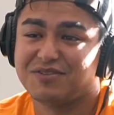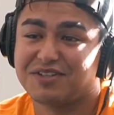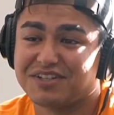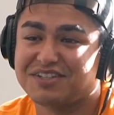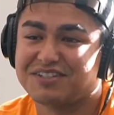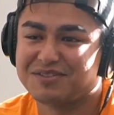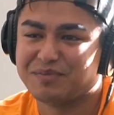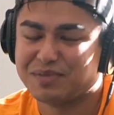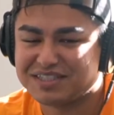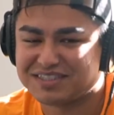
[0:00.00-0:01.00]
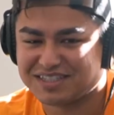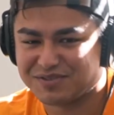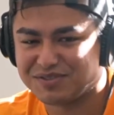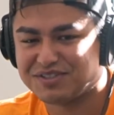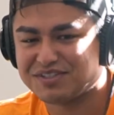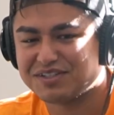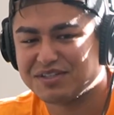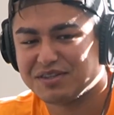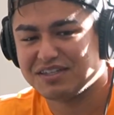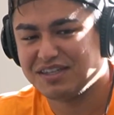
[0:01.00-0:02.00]
They were good, dude. Beasts. They were,
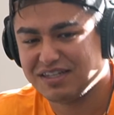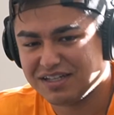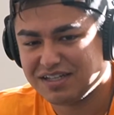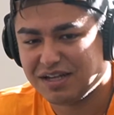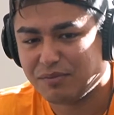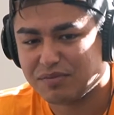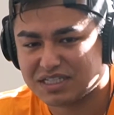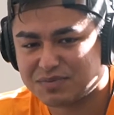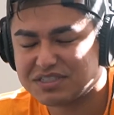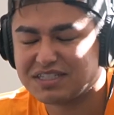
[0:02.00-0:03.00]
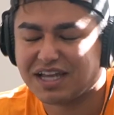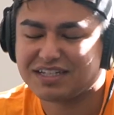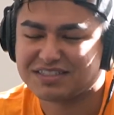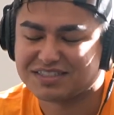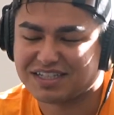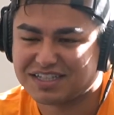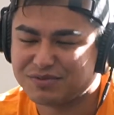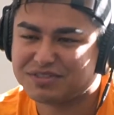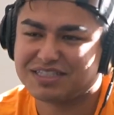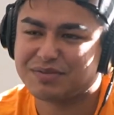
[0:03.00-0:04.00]
especially Alex's dad. He
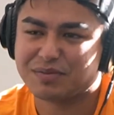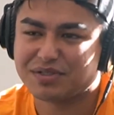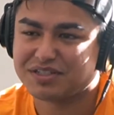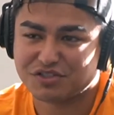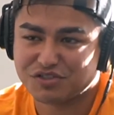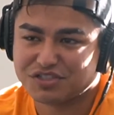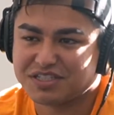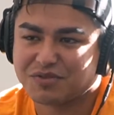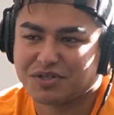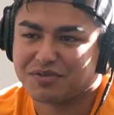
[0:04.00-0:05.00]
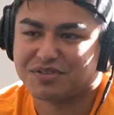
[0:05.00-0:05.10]
was the type of player that you just didn't want to run